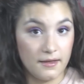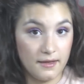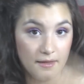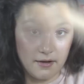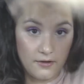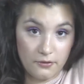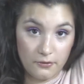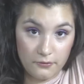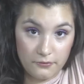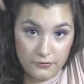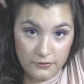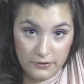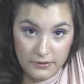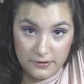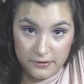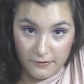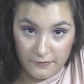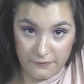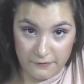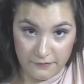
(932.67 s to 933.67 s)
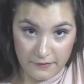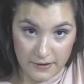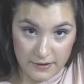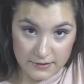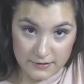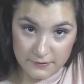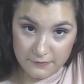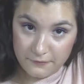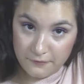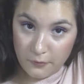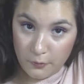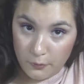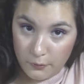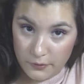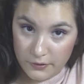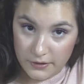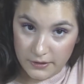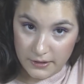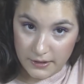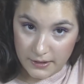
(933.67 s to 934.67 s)
and hopefully the fast
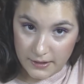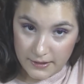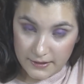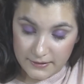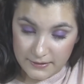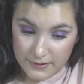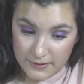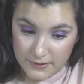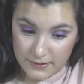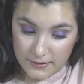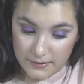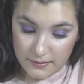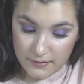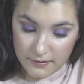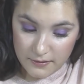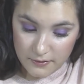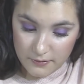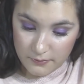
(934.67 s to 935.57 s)
forwarding I did